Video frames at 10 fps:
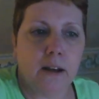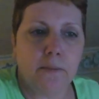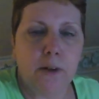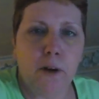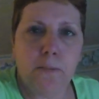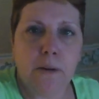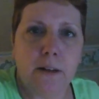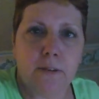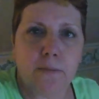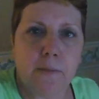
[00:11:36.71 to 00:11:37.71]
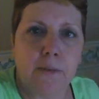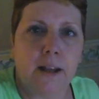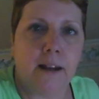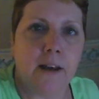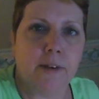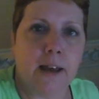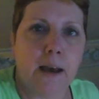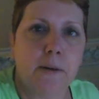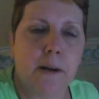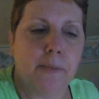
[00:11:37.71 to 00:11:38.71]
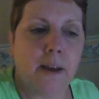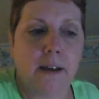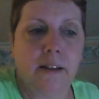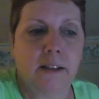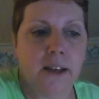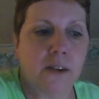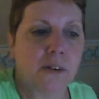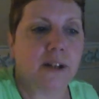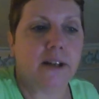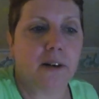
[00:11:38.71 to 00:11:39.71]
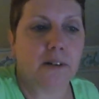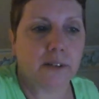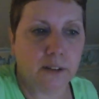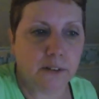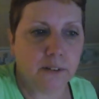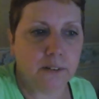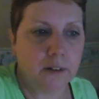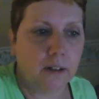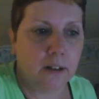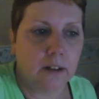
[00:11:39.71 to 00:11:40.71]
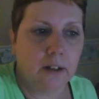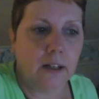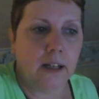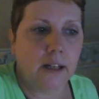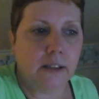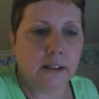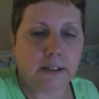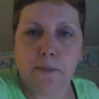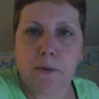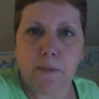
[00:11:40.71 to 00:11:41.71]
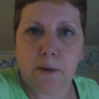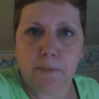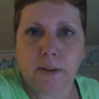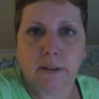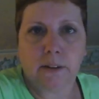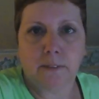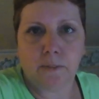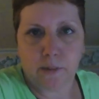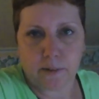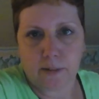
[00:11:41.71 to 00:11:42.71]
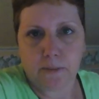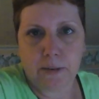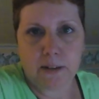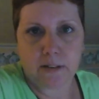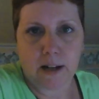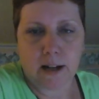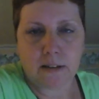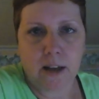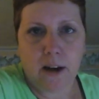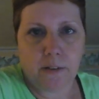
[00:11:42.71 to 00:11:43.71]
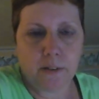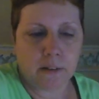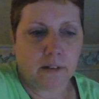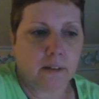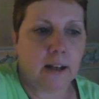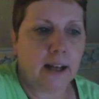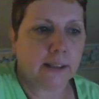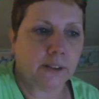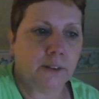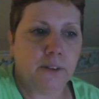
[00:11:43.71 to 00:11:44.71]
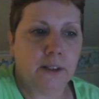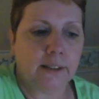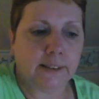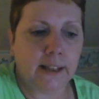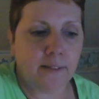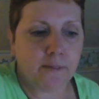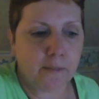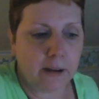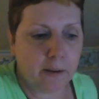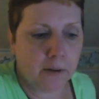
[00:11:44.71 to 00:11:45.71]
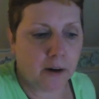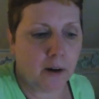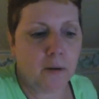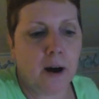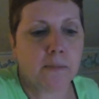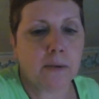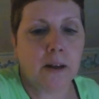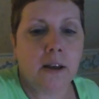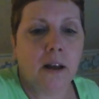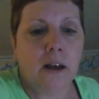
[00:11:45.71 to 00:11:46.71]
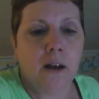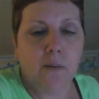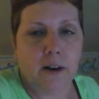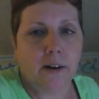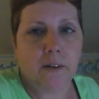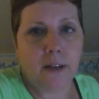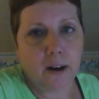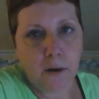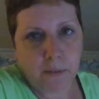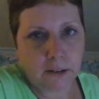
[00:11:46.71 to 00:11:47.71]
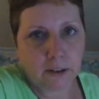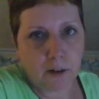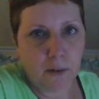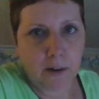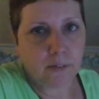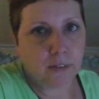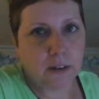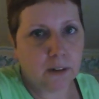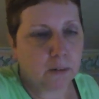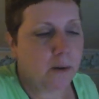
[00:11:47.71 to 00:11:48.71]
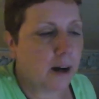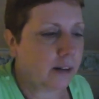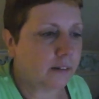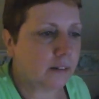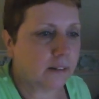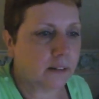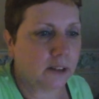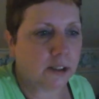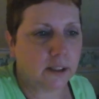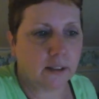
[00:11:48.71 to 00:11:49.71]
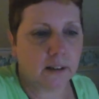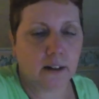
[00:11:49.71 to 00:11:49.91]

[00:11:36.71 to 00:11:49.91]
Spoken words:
You know, Pete's mum and dad have a cabin up there that they usually go to in the summer. But because of Pete's dad's health, the last 2 years they haven't been able to go up. Well, I know they're hoping to go up for a little while this year.